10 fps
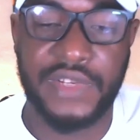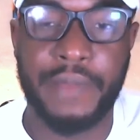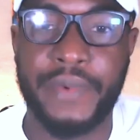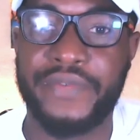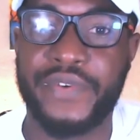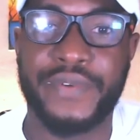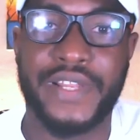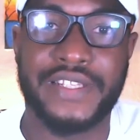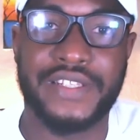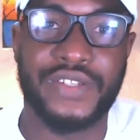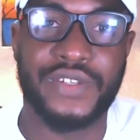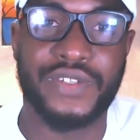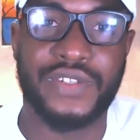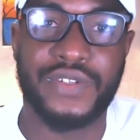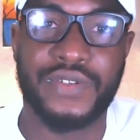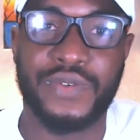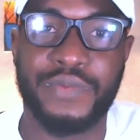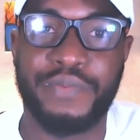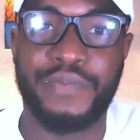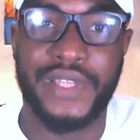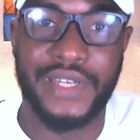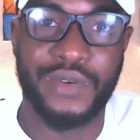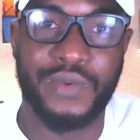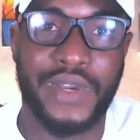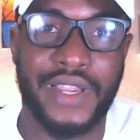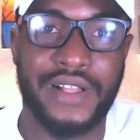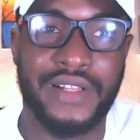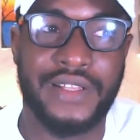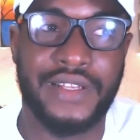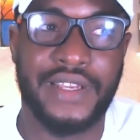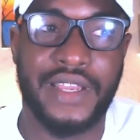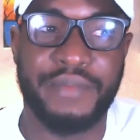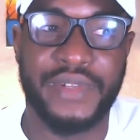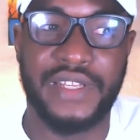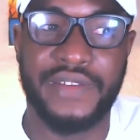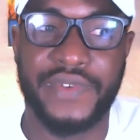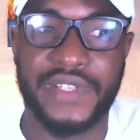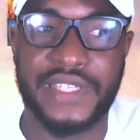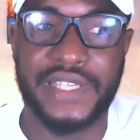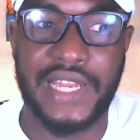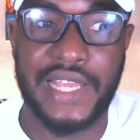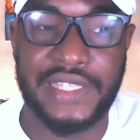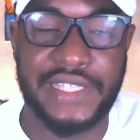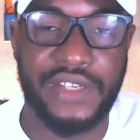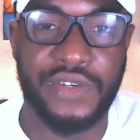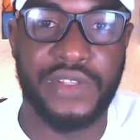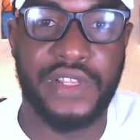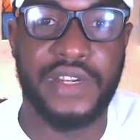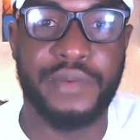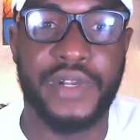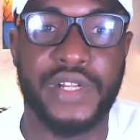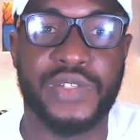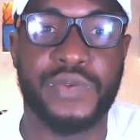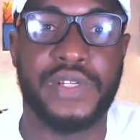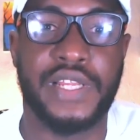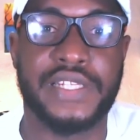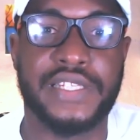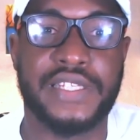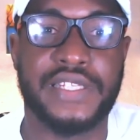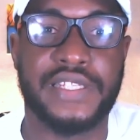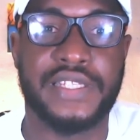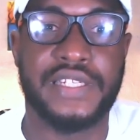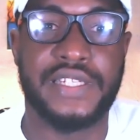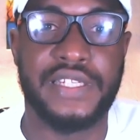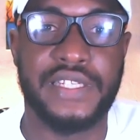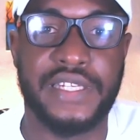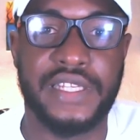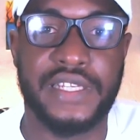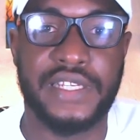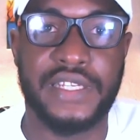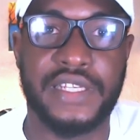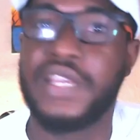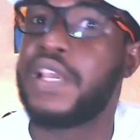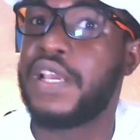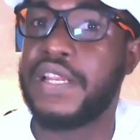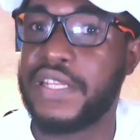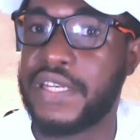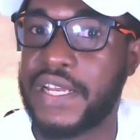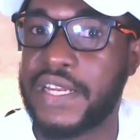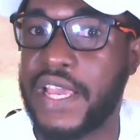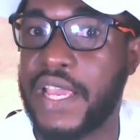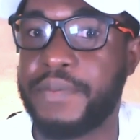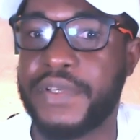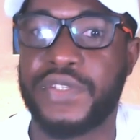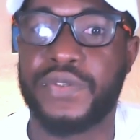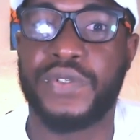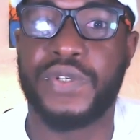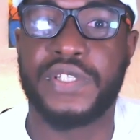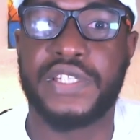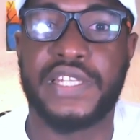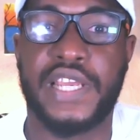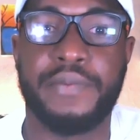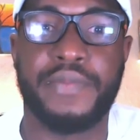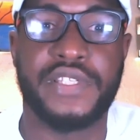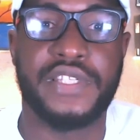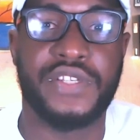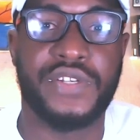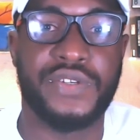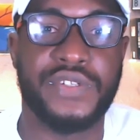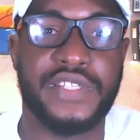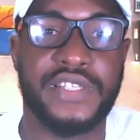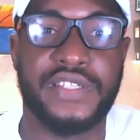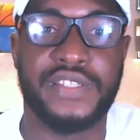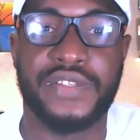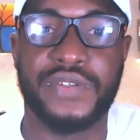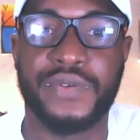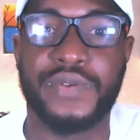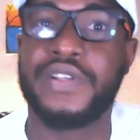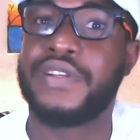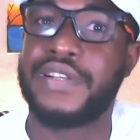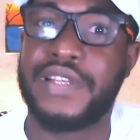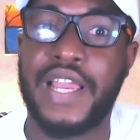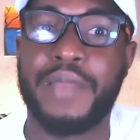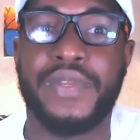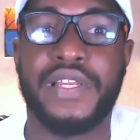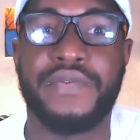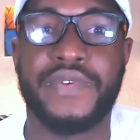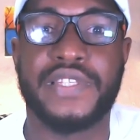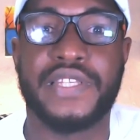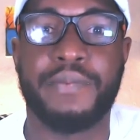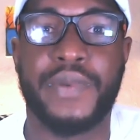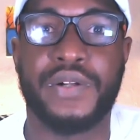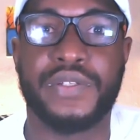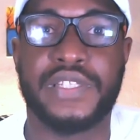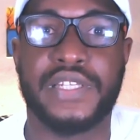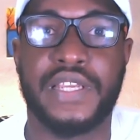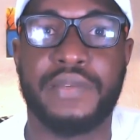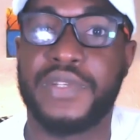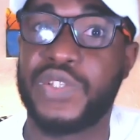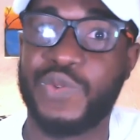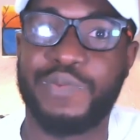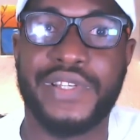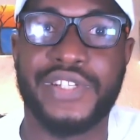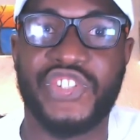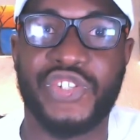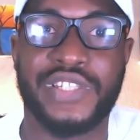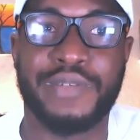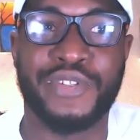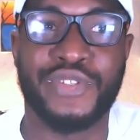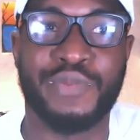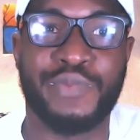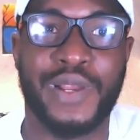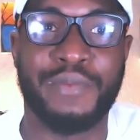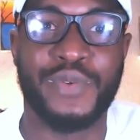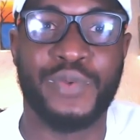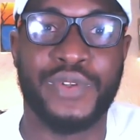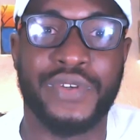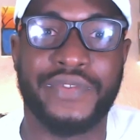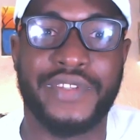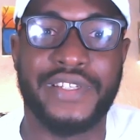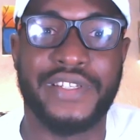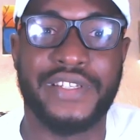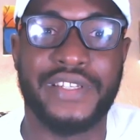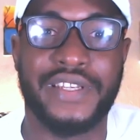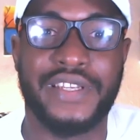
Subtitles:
Apart from that, it's also been a while. I believe it's last year or thereabouts, we last did an episode on cybersecurity. So I believe it's about time. This would be a short episode, probably one of the